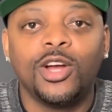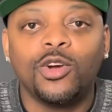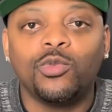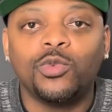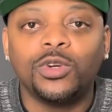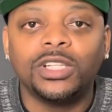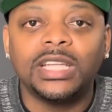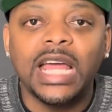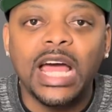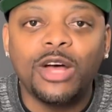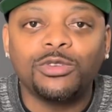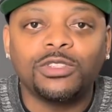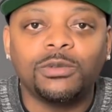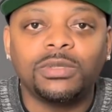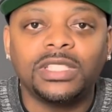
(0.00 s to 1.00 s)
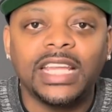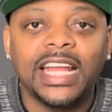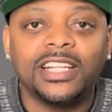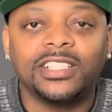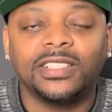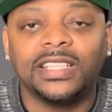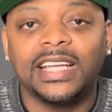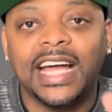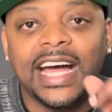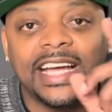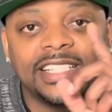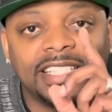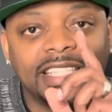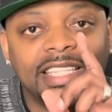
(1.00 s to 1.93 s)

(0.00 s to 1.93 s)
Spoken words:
were down substantially, guys.